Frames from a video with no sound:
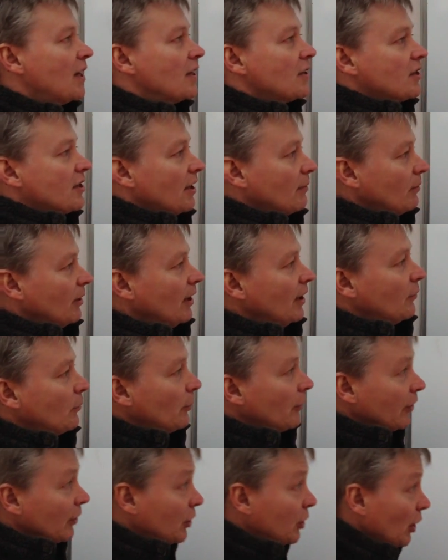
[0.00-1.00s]
Similarly
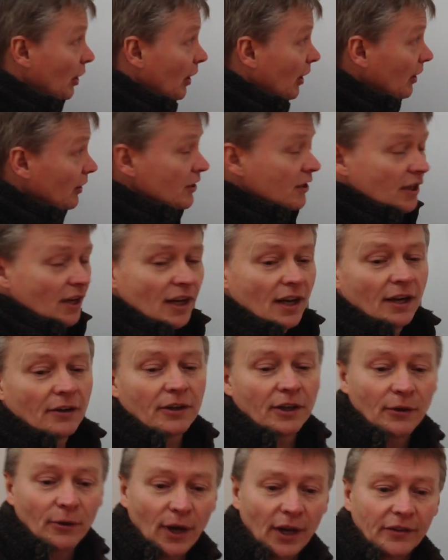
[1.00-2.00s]
with the girls,
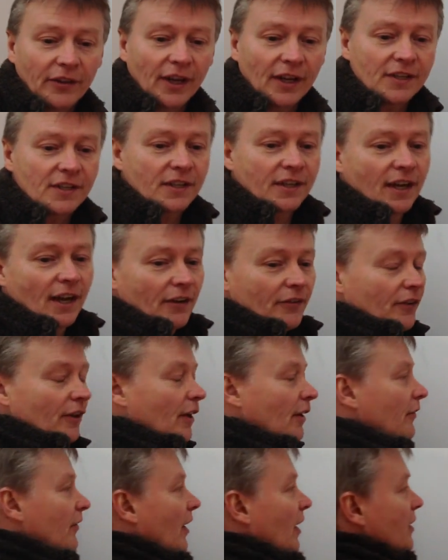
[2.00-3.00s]
I'm going to add that
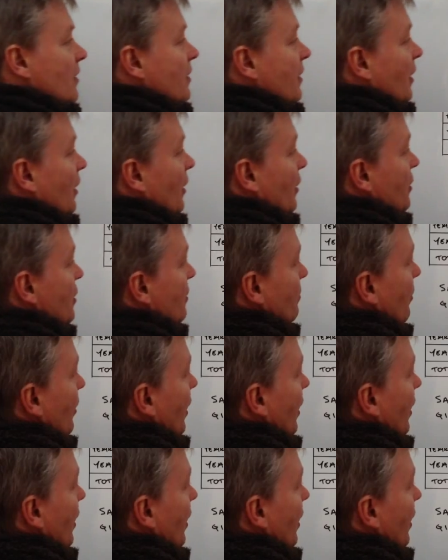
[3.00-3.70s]
together, that's going to